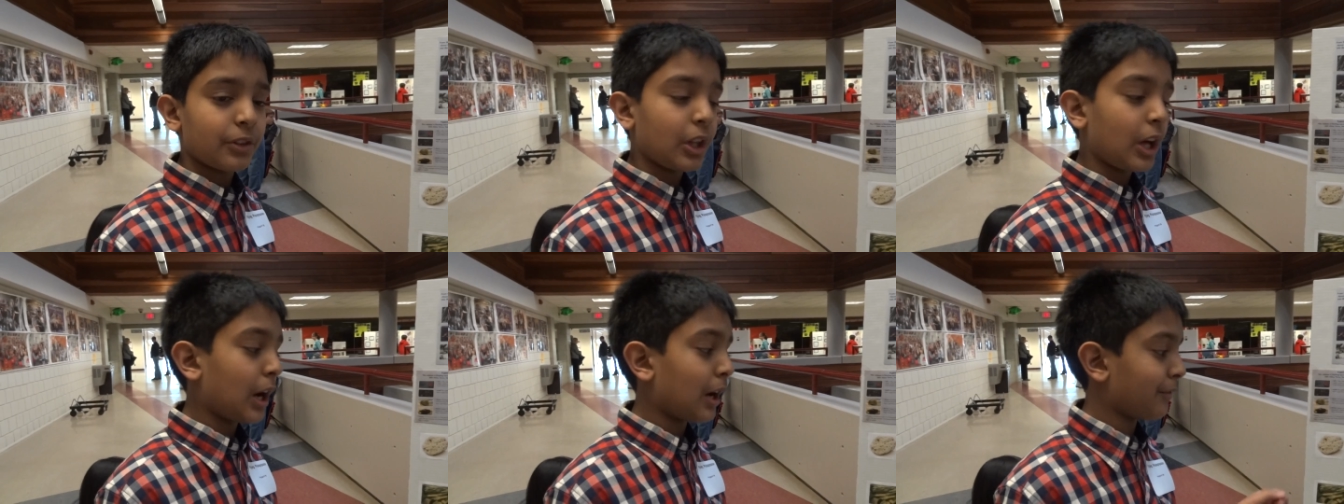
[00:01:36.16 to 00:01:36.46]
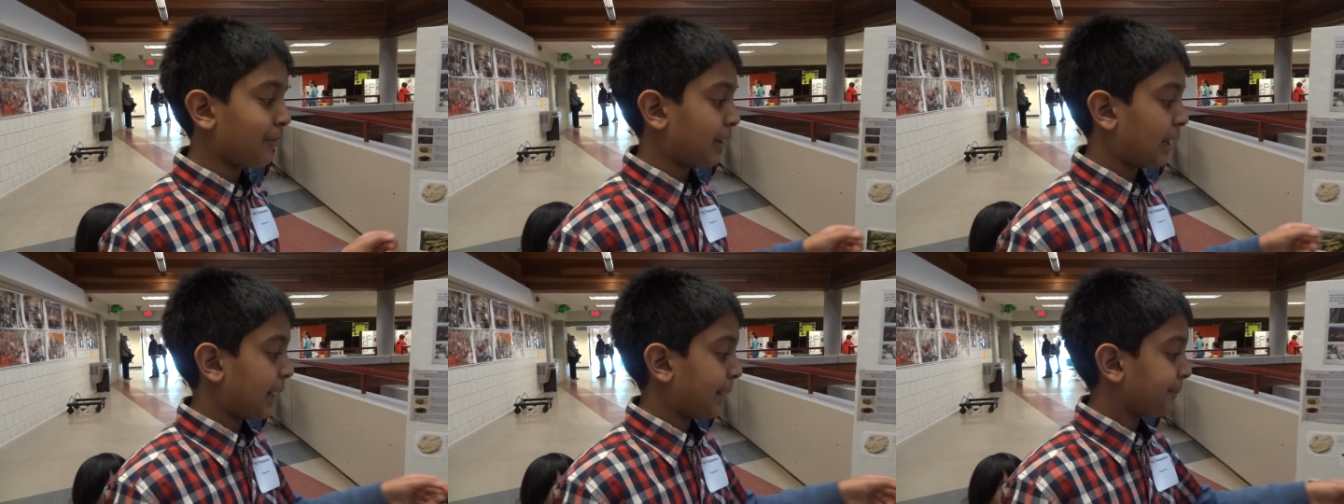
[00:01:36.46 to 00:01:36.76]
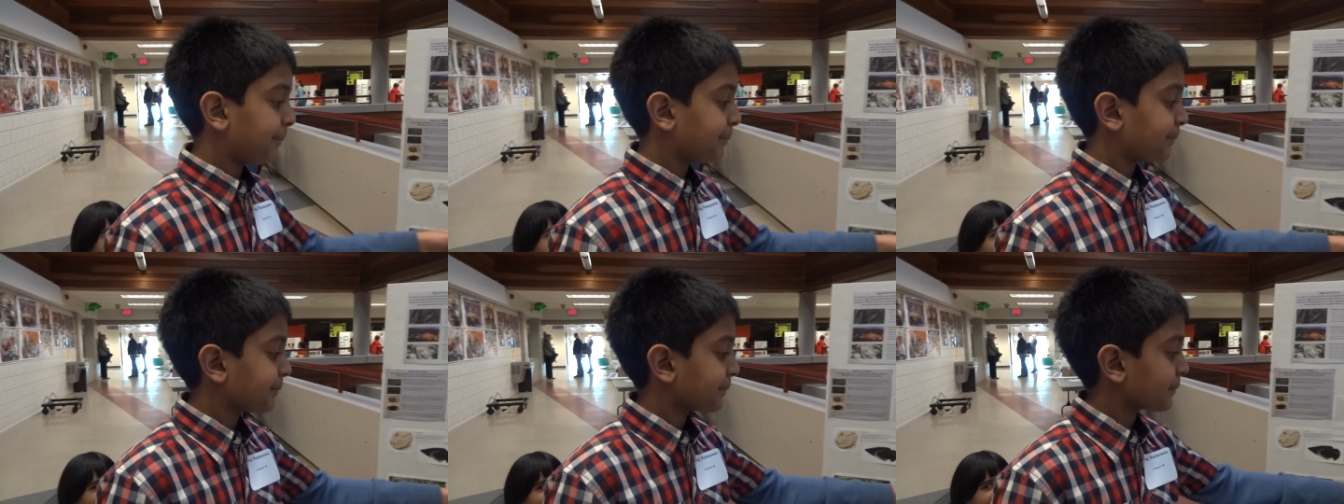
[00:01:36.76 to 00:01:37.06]
lava.
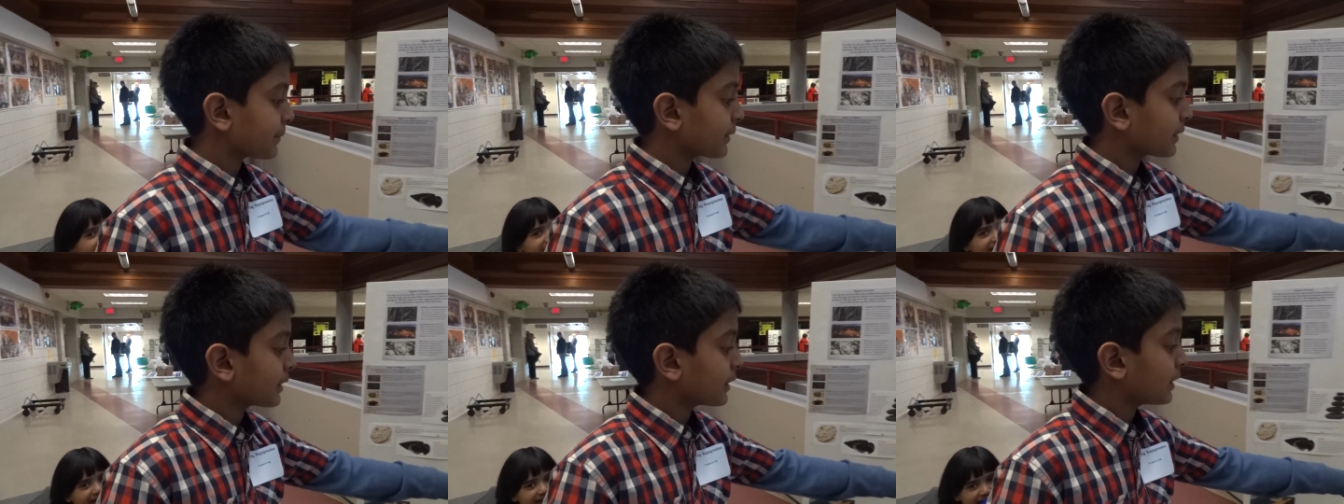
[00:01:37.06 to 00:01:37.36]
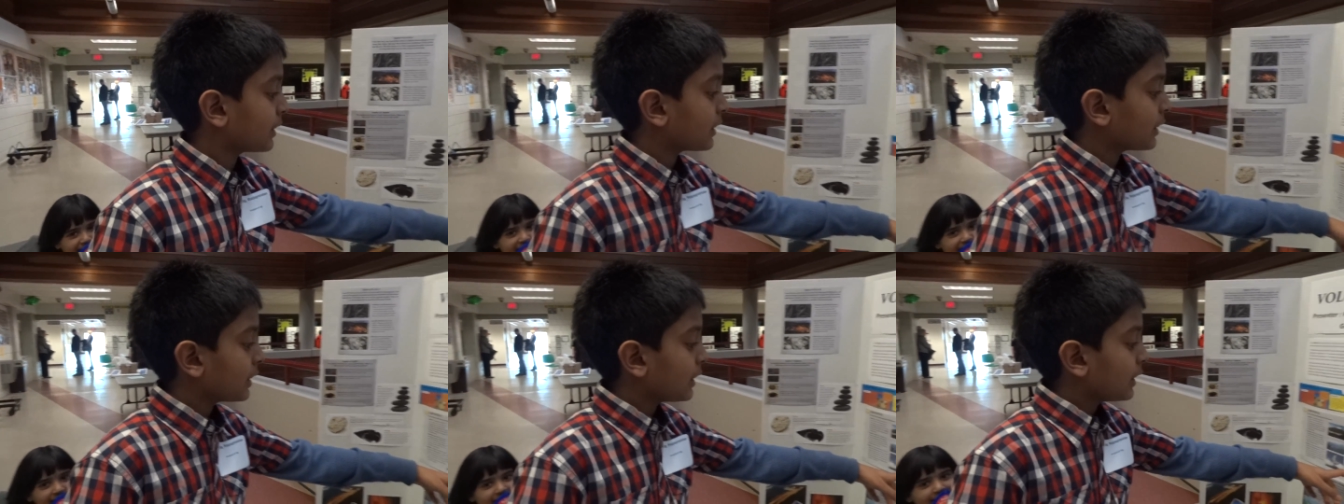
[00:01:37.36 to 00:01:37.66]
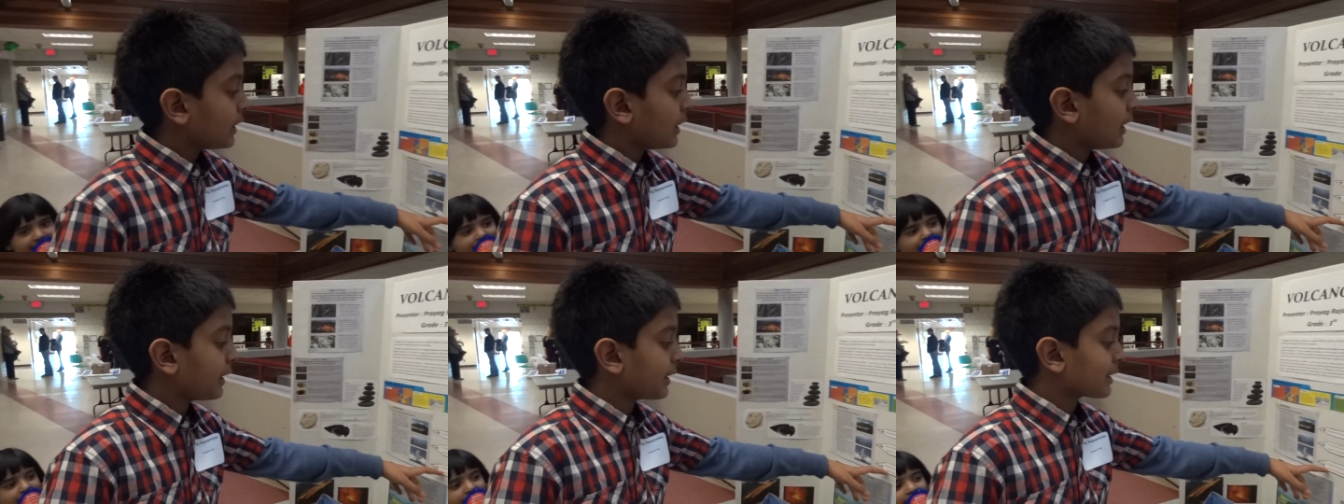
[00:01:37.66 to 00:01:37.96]

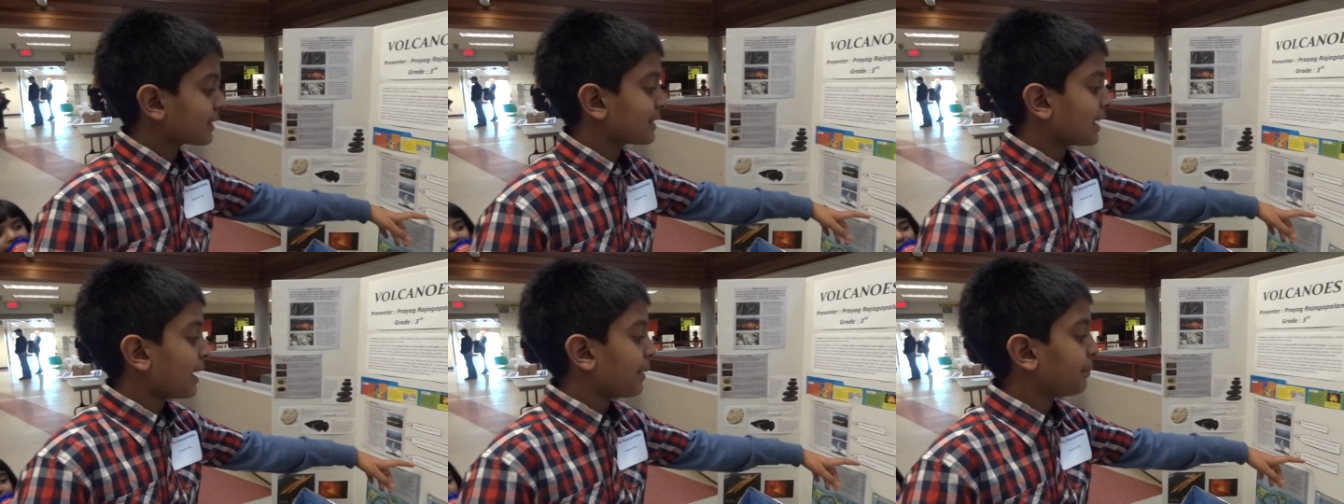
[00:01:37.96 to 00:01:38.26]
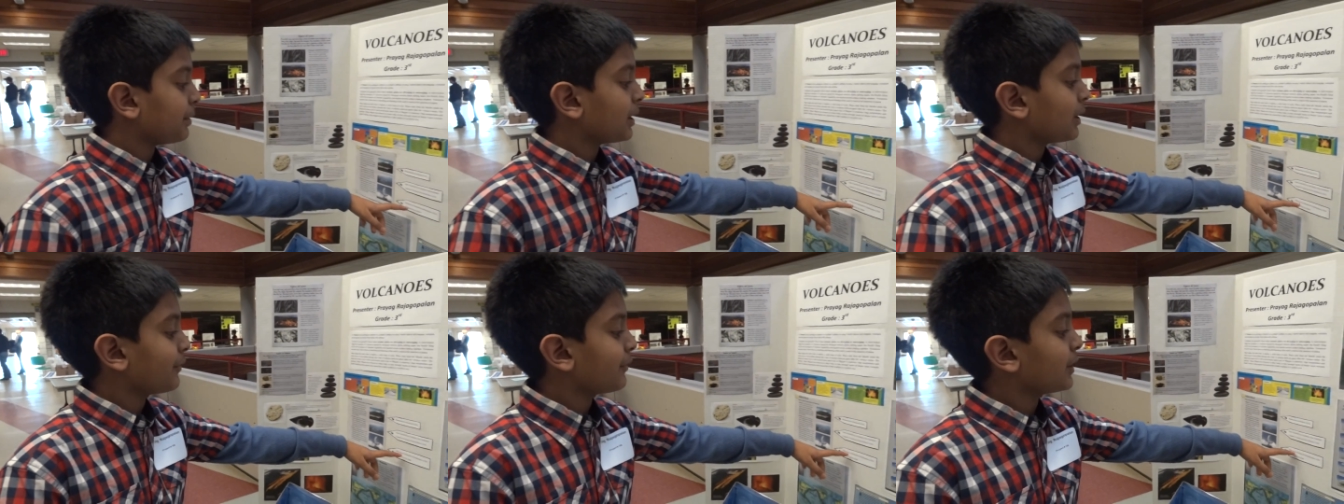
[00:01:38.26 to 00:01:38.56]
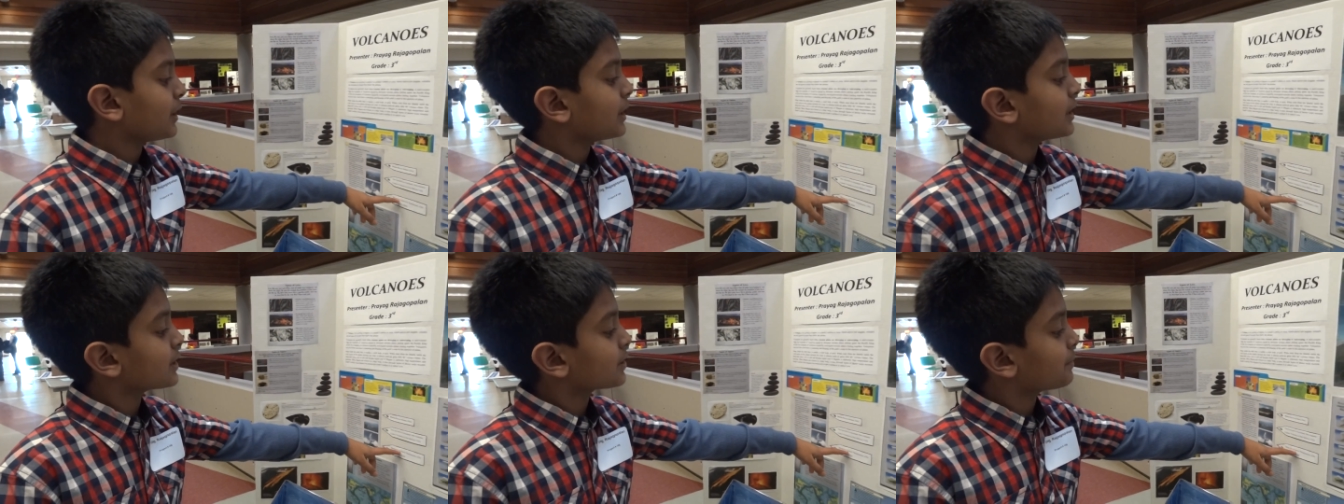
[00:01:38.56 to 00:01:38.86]
An example of
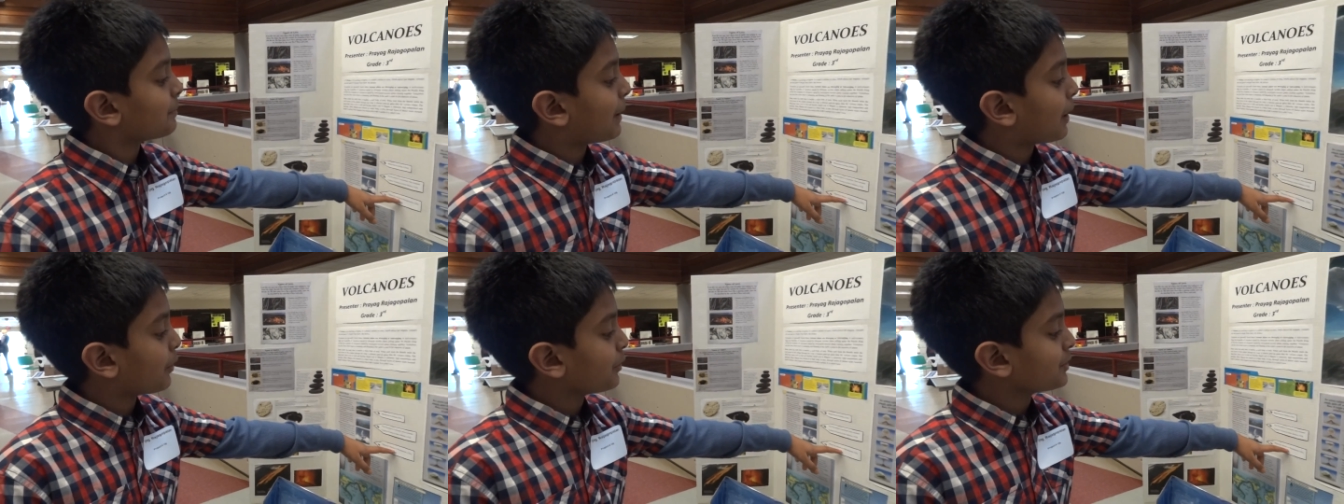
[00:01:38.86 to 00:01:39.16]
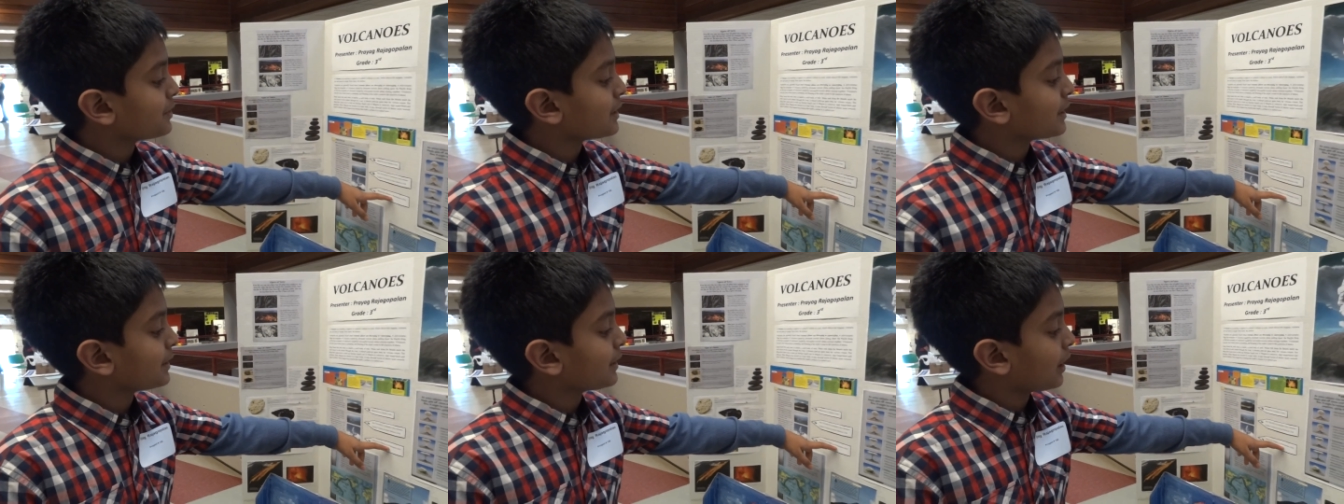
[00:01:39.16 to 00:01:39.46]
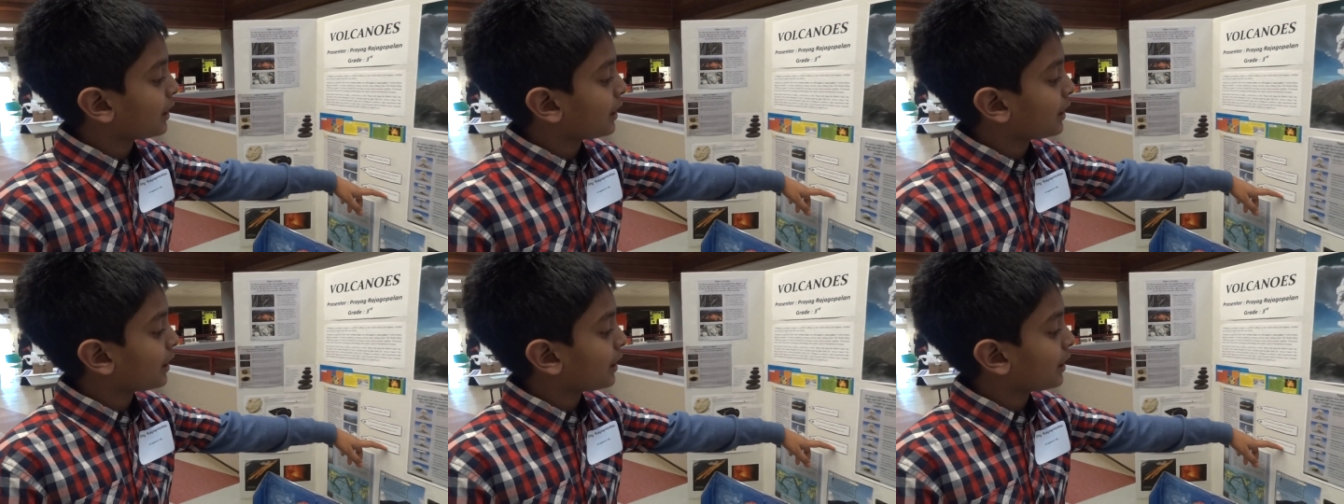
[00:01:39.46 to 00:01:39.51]
it is Mount St.